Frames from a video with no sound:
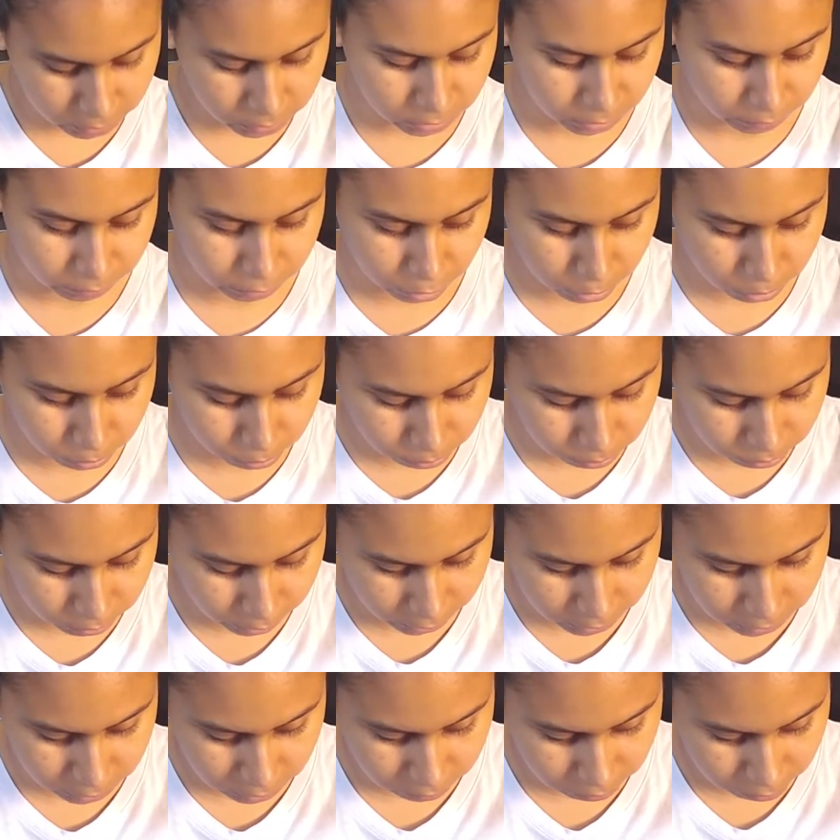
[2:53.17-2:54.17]
difficult.
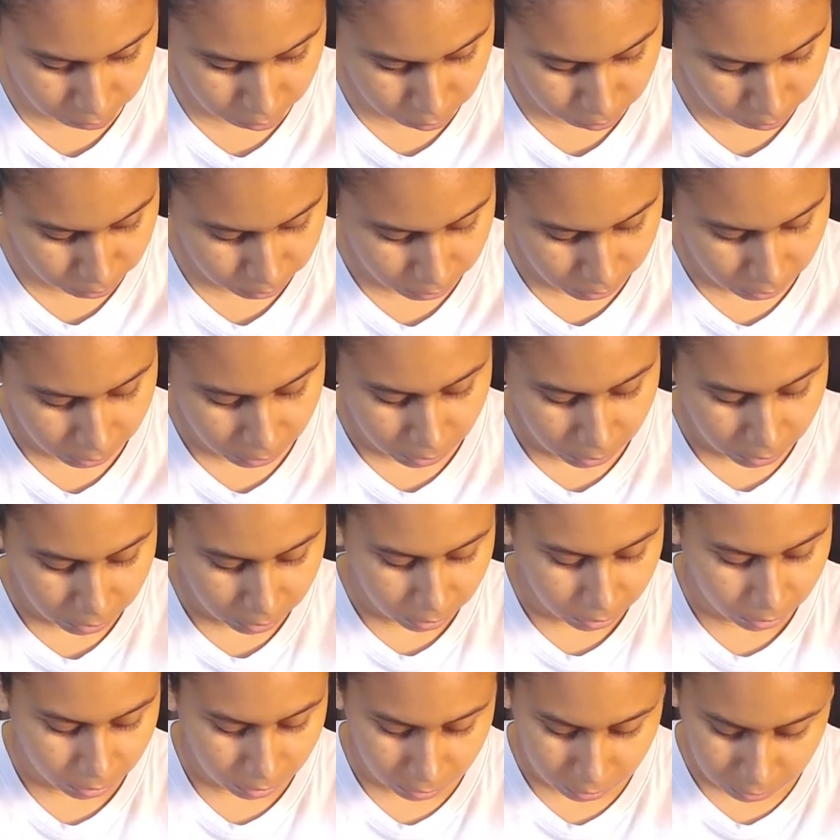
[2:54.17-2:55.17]
That's difficult.
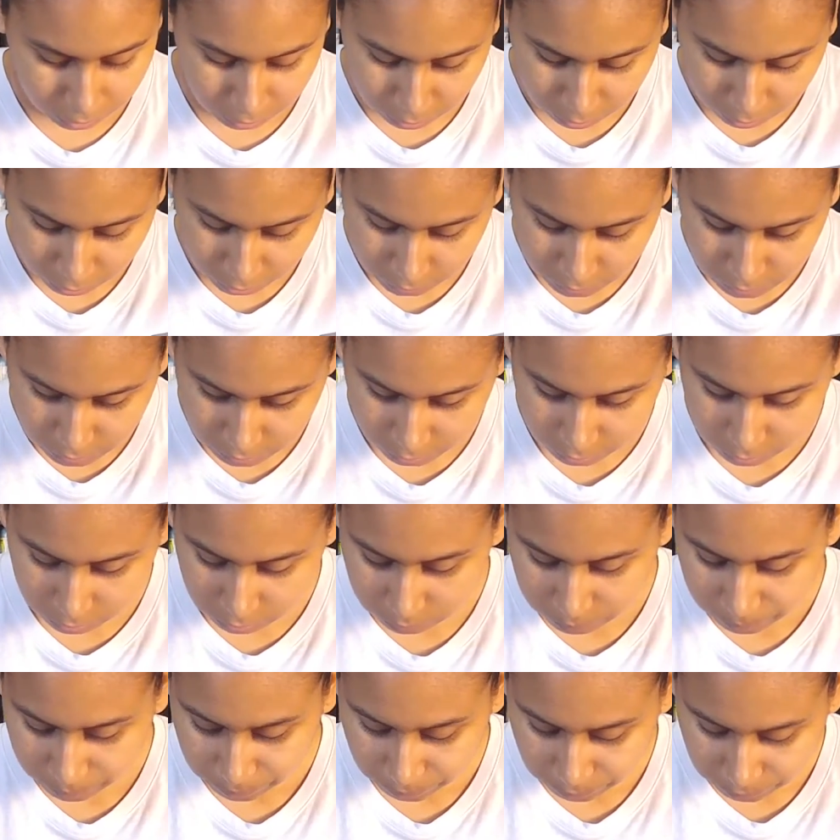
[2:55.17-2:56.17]
Let's see.
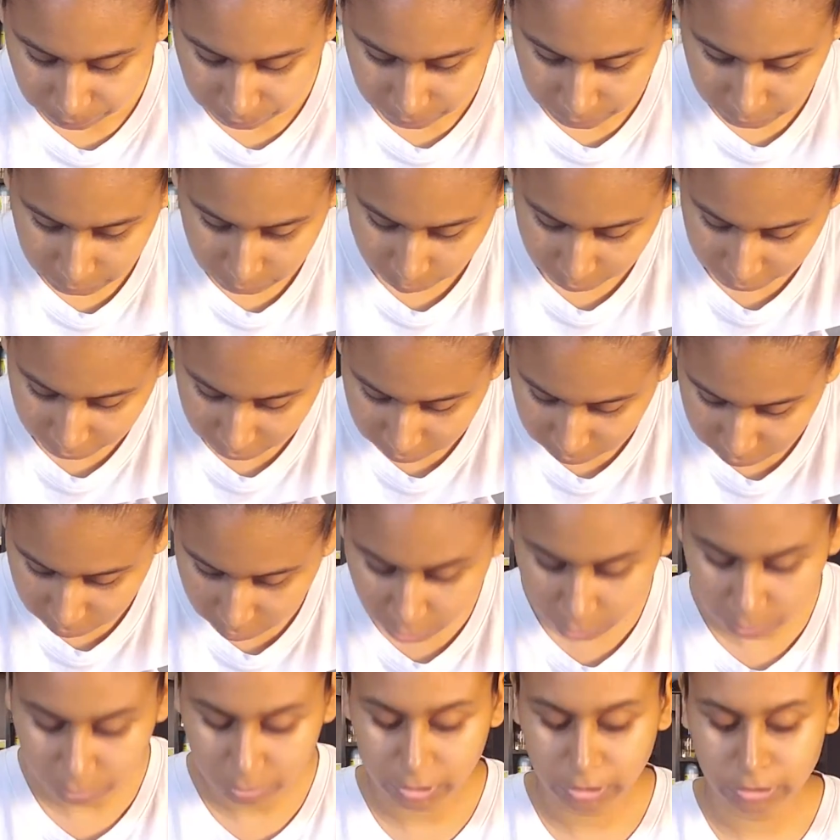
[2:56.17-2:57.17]
Wait.
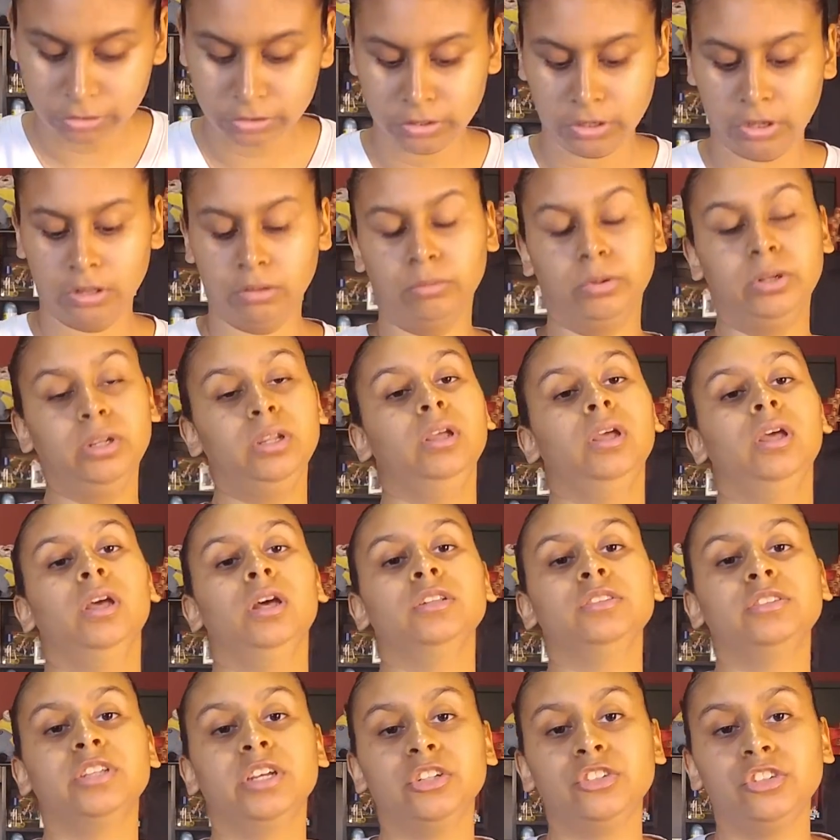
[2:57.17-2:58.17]
Oh, here's another one.
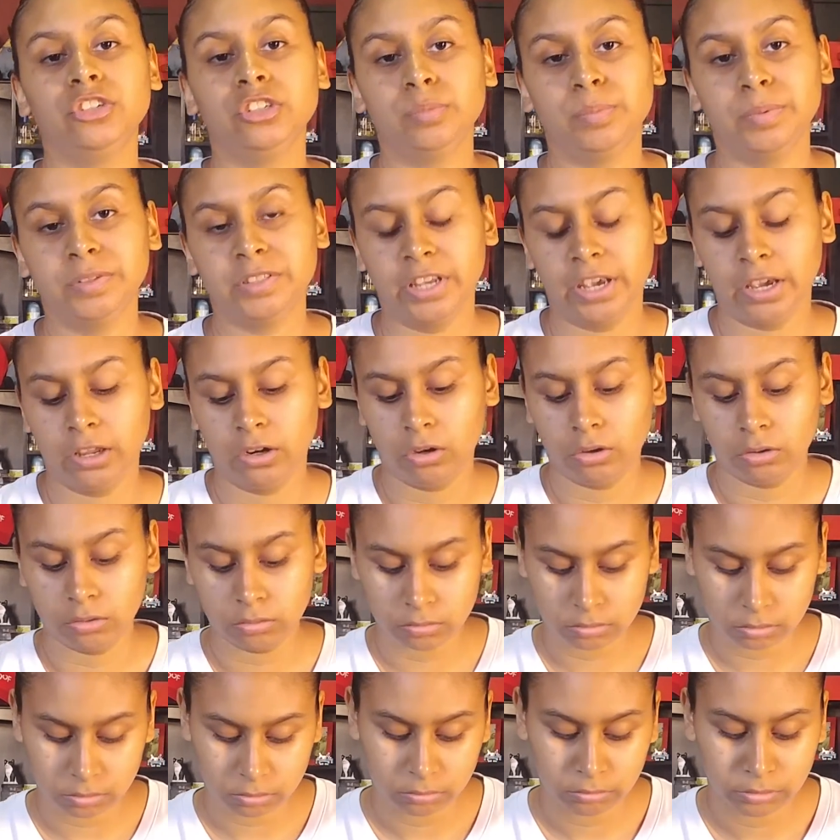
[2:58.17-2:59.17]
Dutchess
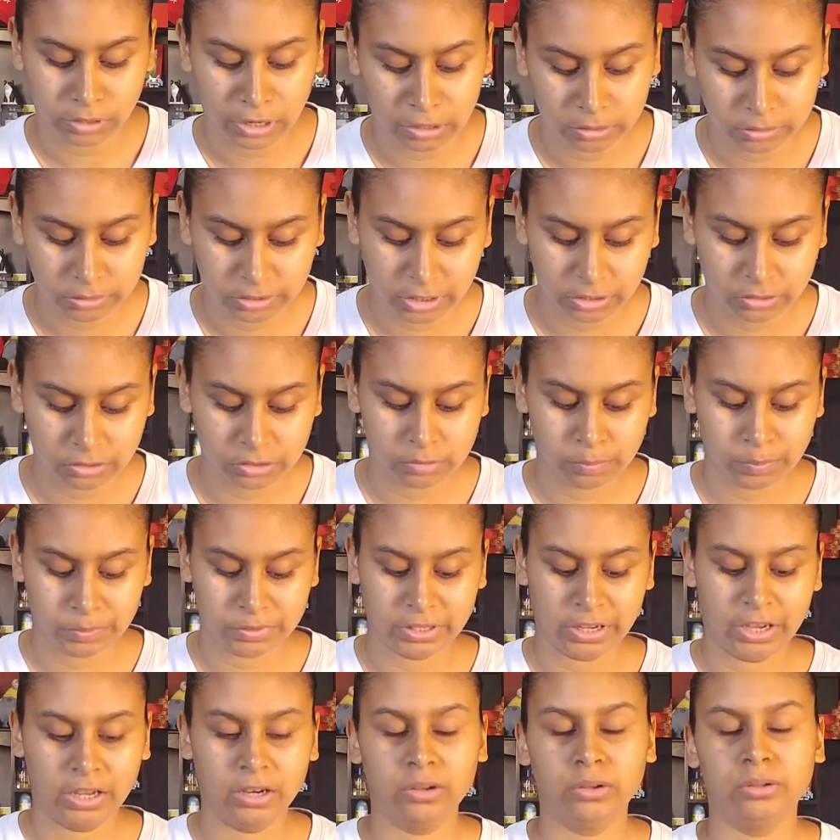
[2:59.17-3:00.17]
Potatoes. Now, Dutchess
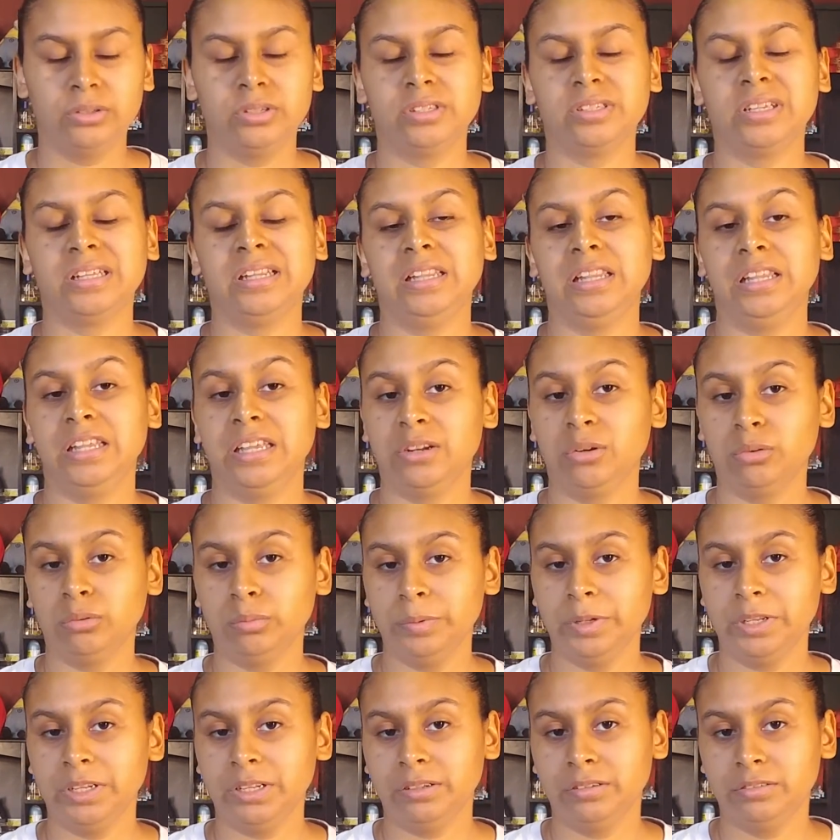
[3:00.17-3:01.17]
Potatoes is a little
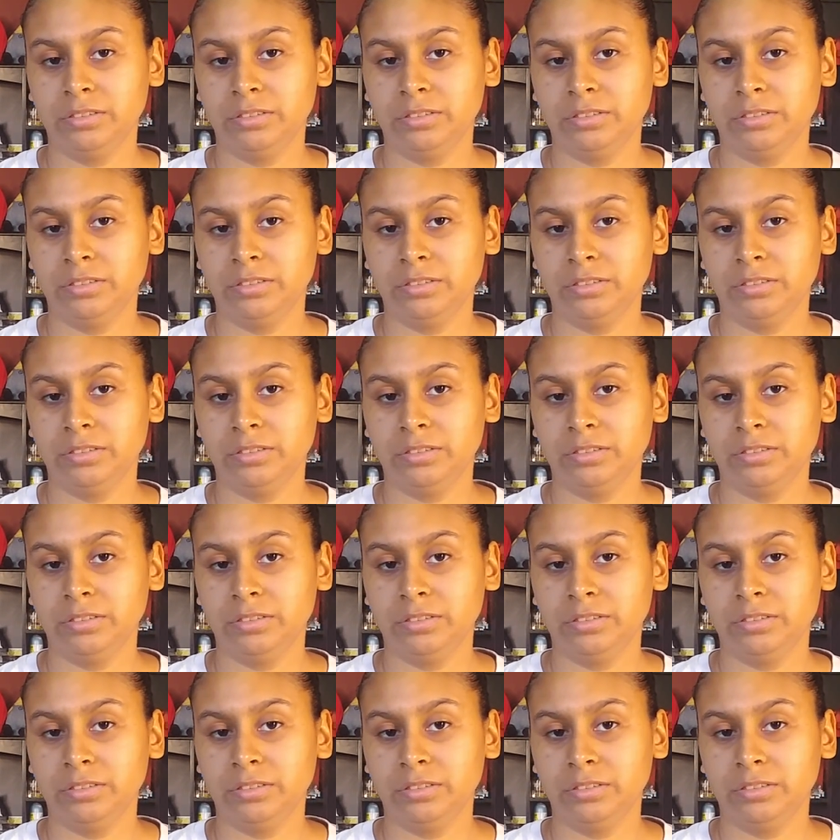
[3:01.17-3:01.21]
bit